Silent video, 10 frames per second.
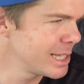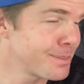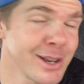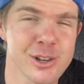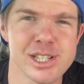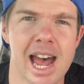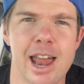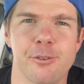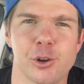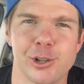It's been a good
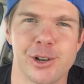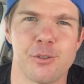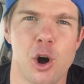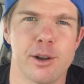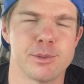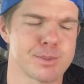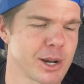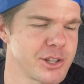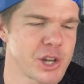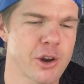day, and I've got a lot of items,
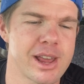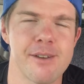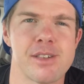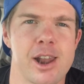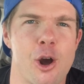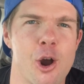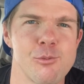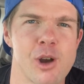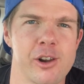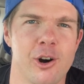but I don't have that
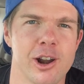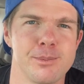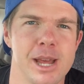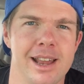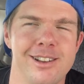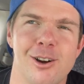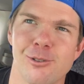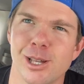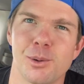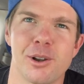home run item yet, and I
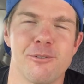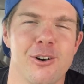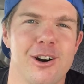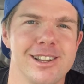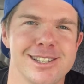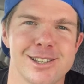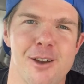really want to find it.